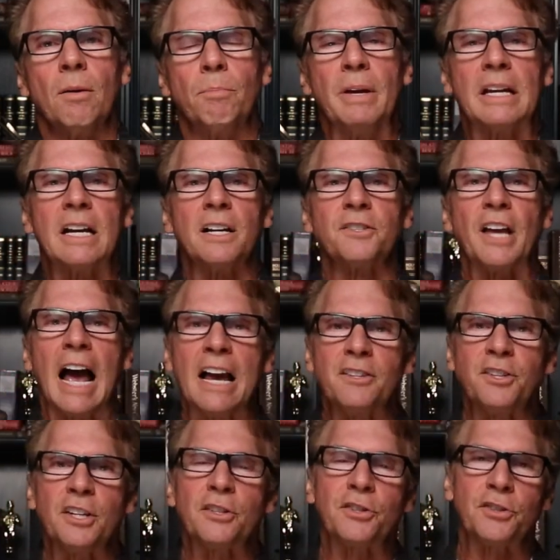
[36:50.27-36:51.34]
Because
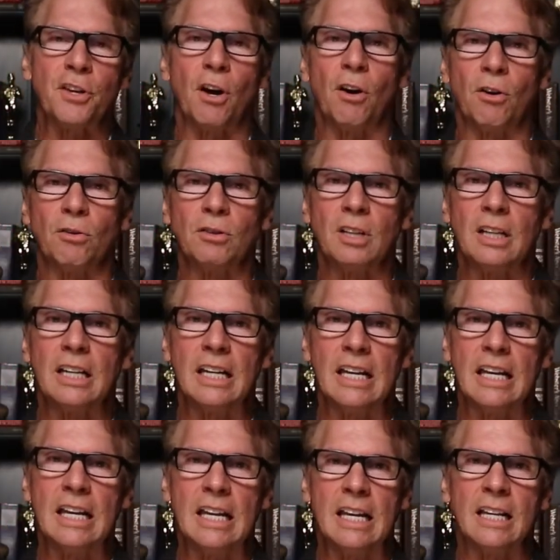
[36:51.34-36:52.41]
Isaac sowed
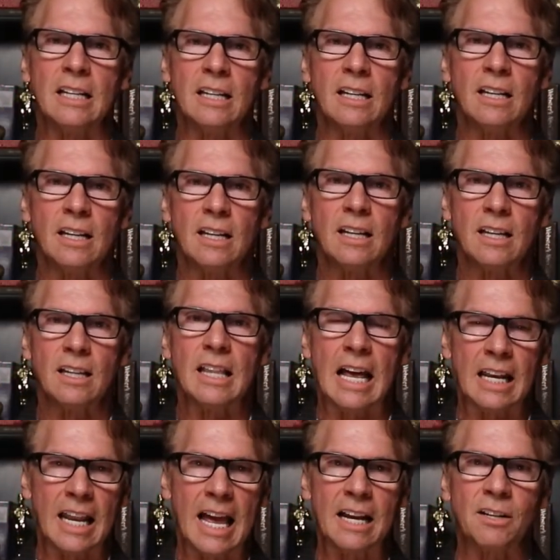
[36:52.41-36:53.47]
in
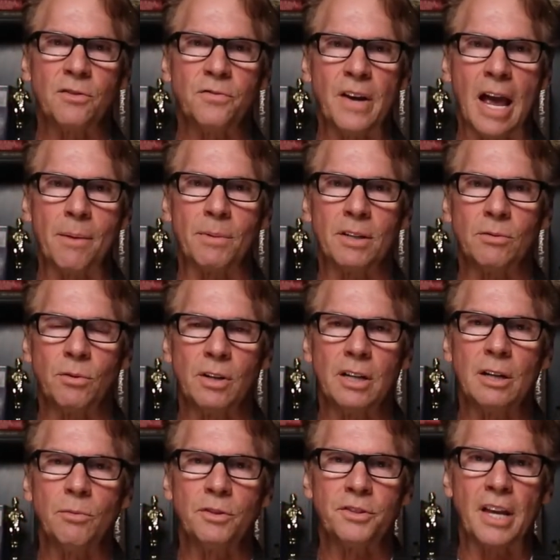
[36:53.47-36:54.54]
that land of famine where
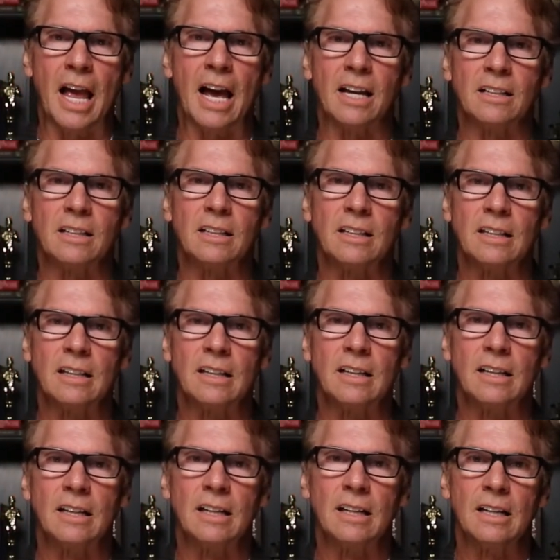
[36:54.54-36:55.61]
he was at,
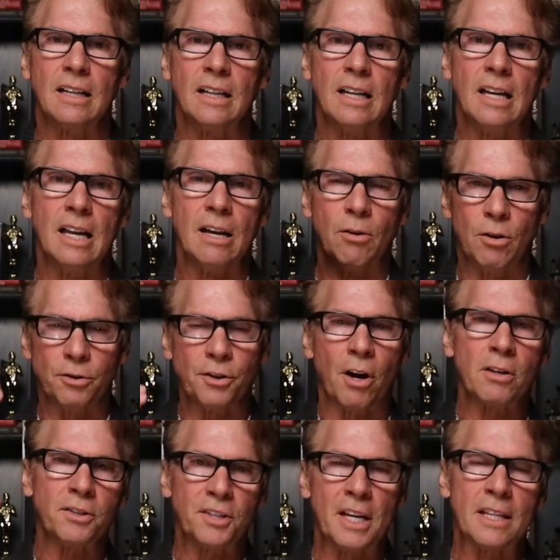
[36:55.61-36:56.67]
it goes
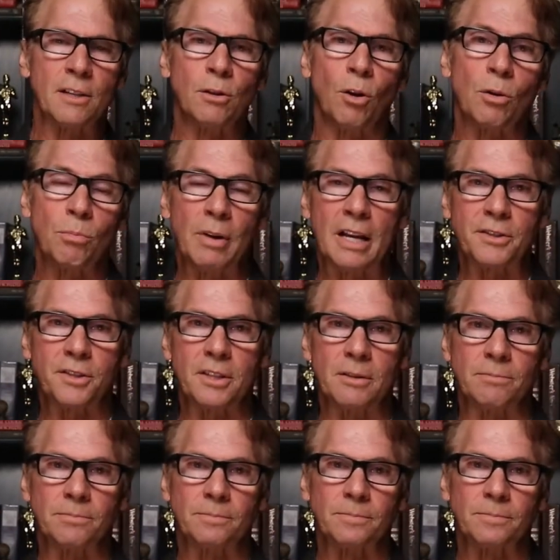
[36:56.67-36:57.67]
on to say that the Lord blessed him.